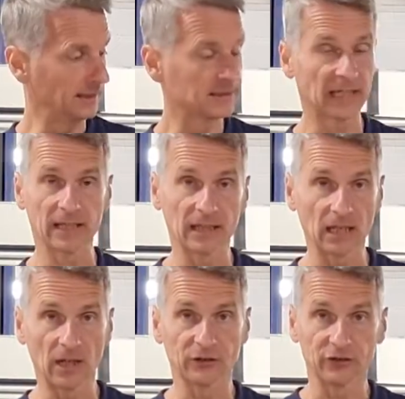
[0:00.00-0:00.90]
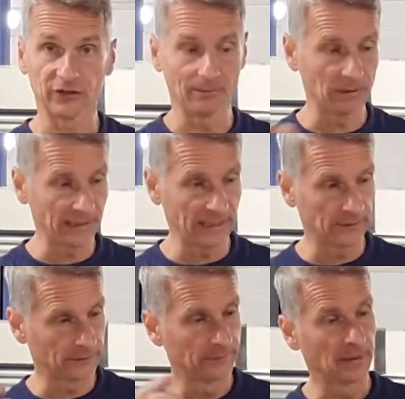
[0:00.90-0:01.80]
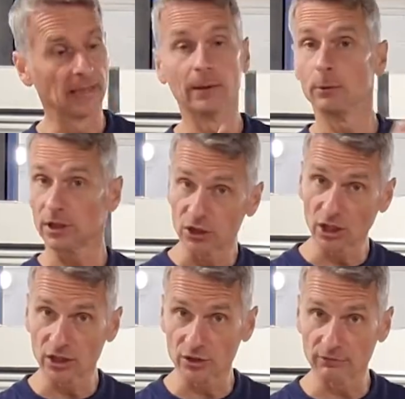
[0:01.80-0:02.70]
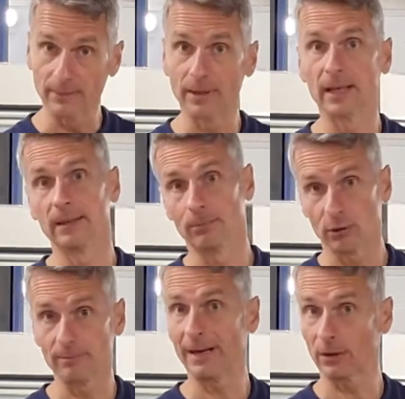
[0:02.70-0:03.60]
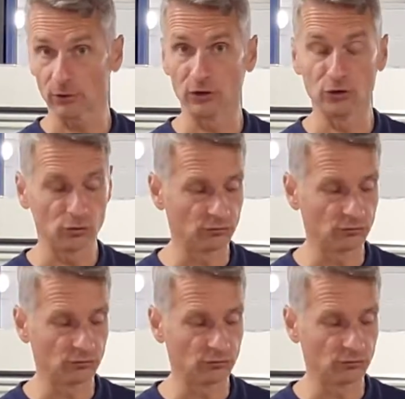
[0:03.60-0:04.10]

then take the glass assembly out, and then we can change the rubber and then put it back with a new